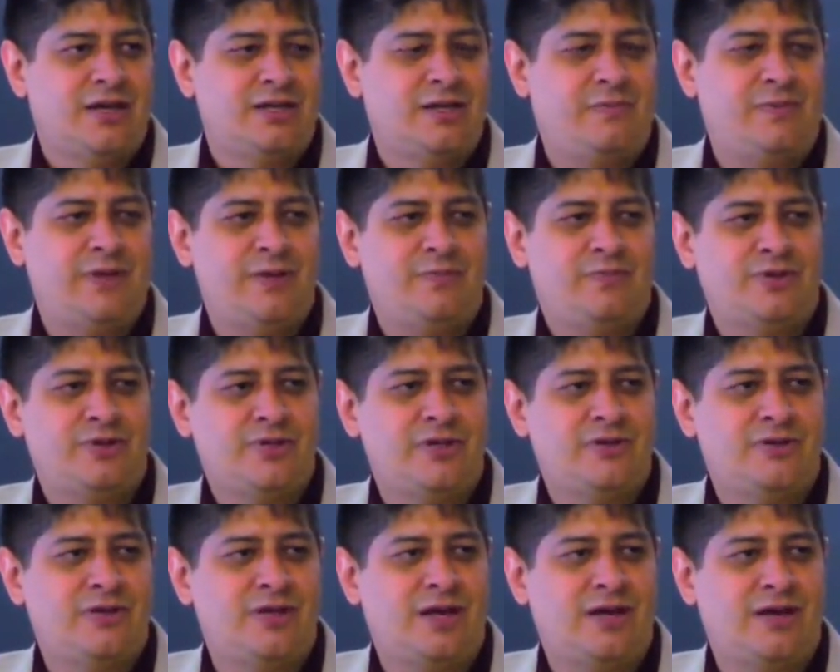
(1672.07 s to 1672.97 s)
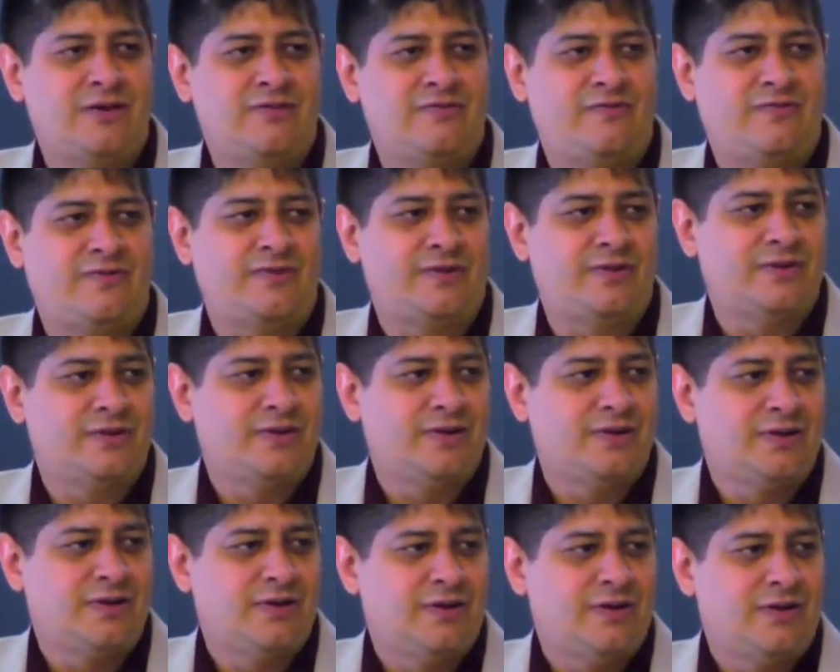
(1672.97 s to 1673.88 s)
The people you love,
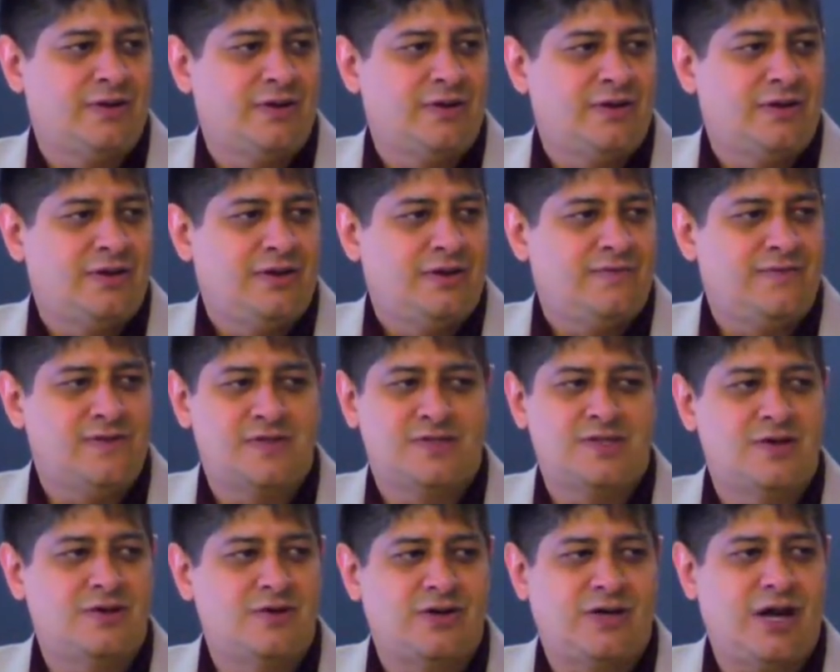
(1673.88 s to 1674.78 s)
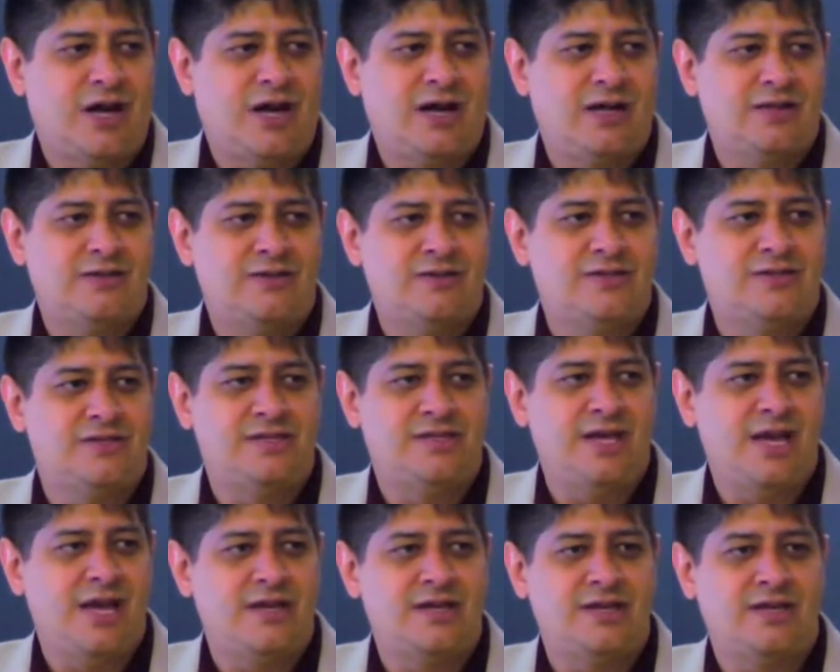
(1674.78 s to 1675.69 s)
there's no God, they're
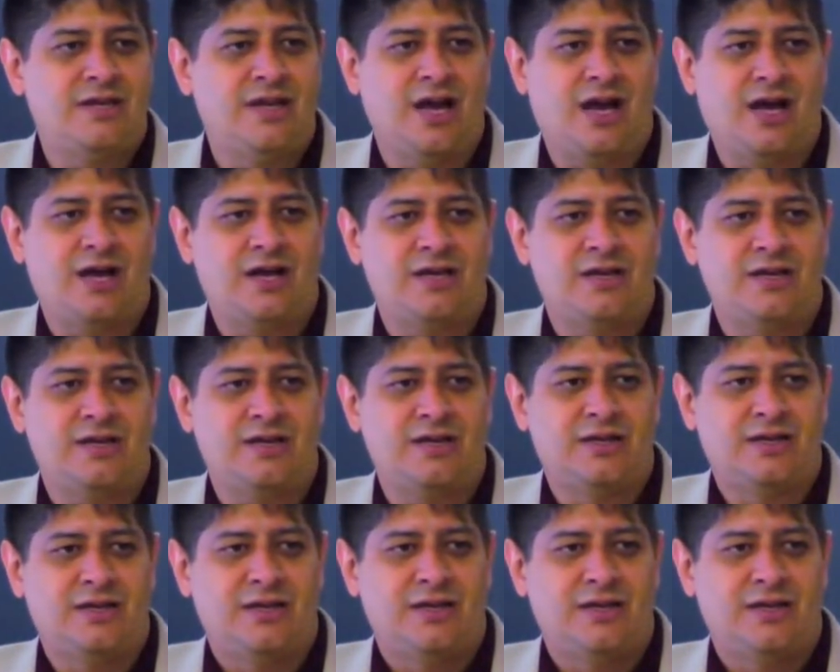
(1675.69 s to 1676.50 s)
just dead and gone.